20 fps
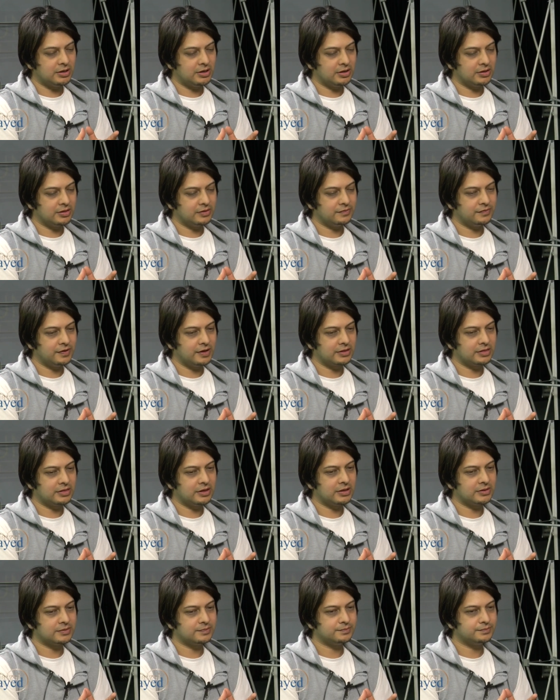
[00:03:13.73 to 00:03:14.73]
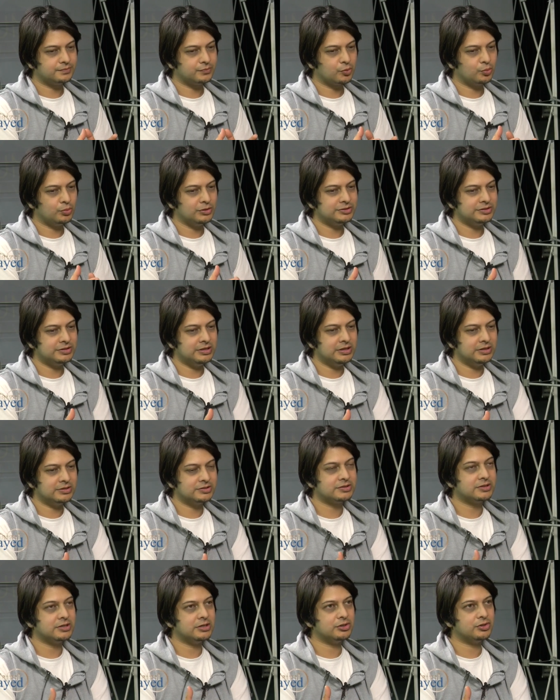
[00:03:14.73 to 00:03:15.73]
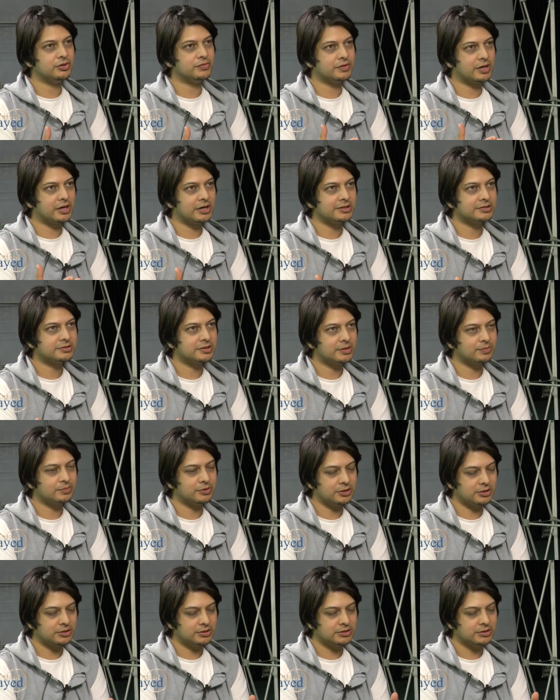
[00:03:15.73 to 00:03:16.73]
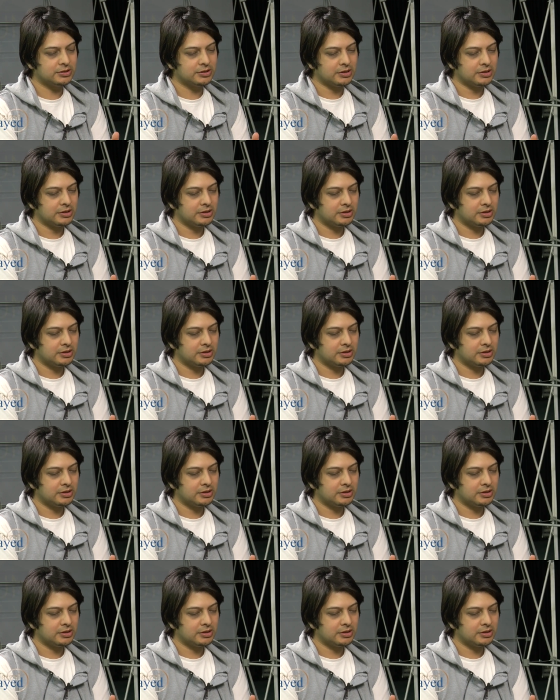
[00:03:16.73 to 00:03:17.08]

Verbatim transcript: the fact that we see a scourge of drugs happening.